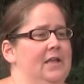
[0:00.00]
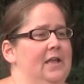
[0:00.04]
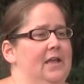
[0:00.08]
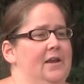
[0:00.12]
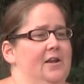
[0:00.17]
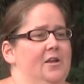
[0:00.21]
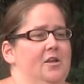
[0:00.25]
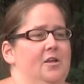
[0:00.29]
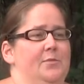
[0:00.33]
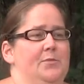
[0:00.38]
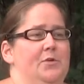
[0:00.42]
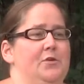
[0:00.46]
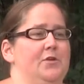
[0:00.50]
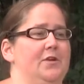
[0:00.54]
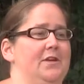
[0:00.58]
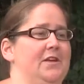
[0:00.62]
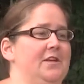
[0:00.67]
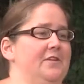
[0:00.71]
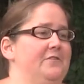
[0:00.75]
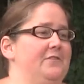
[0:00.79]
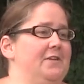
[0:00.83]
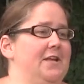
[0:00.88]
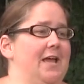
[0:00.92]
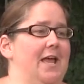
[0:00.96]
and a
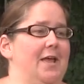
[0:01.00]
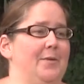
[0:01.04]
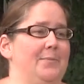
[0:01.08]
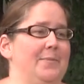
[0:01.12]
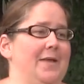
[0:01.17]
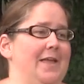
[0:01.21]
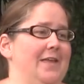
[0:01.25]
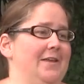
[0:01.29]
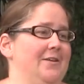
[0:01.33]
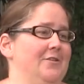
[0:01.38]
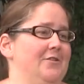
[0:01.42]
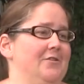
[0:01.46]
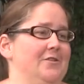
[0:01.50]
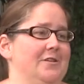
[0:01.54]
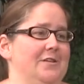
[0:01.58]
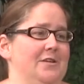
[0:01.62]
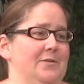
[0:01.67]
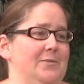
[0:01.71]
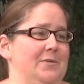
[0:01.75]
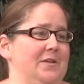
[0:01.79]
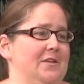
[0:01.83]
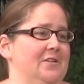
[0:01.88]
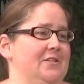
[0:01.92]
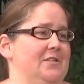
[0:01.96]
community of time bankers
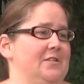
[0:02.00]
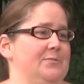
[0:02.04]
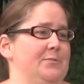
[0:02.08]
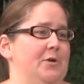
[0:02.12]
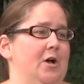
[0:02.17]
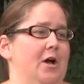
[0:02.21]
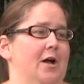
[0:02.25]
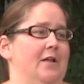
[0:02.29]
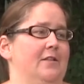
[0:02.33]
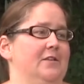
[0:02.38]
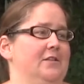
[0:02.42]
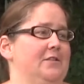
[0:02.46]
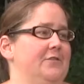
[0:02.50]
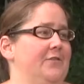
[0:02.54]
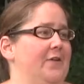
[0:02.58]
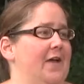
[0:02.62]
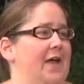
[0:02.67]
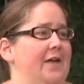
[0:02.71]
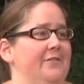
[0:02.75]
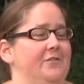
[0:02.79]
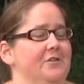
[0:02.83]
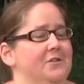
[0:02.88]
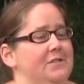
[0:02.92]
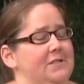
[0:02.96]
can be as small as
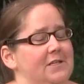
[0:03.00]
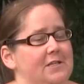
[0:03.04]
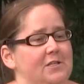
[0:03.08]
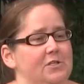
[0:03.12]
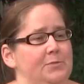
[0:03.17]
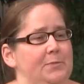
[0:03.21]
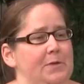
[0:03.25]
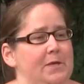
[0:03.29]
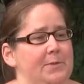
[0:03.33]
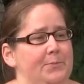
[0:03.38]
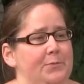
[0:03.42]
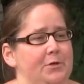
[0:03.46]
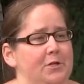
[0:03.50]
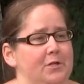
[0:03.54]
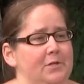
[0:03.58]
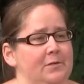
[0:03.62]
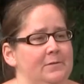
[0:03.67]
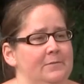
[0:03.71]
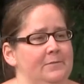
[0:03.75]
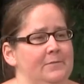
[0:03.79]
5 or 6 people.